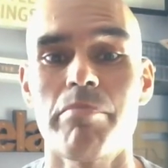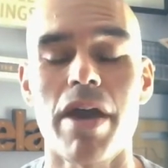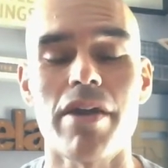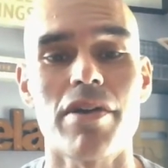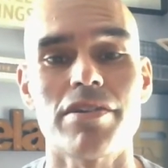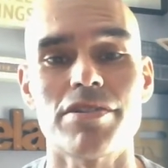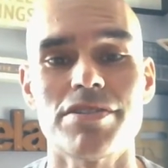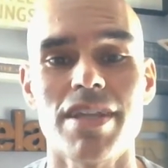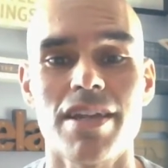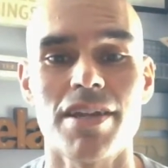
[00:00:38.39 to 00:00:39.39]
better
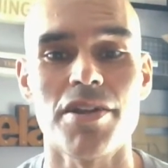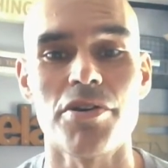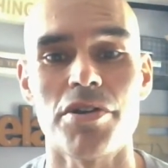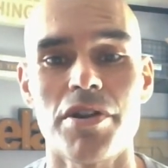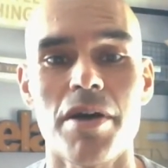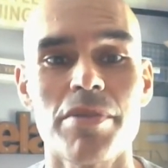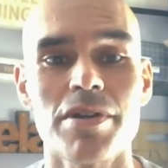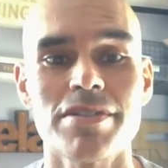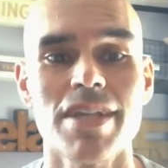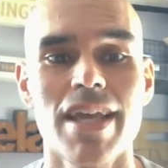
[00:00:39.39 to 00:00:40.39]
understand and know your
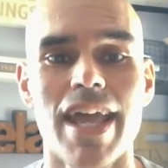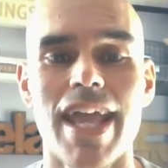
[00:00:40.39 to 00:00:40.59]
numbers,